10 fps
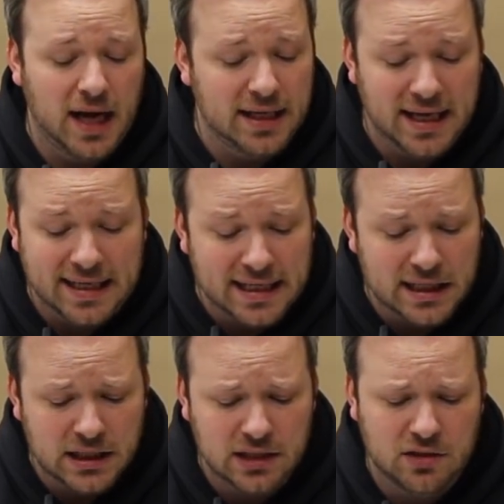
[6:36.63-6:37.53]

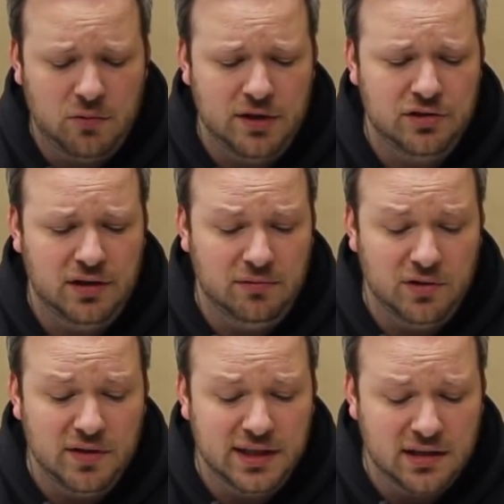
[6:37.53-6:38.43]
I think the question on
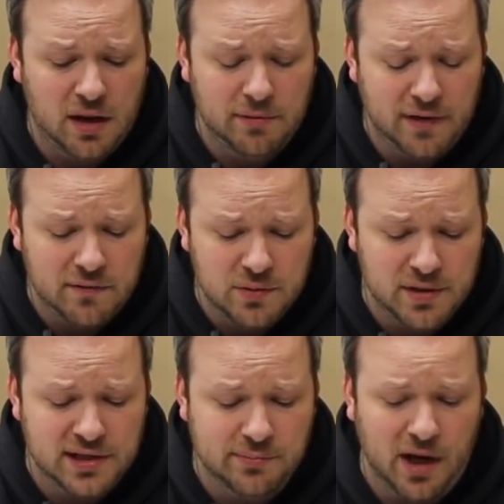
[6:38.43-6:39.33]
really the top of
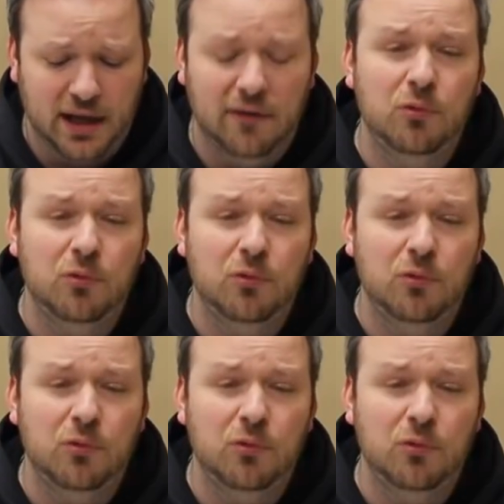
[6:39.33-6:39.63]
everybody's mind,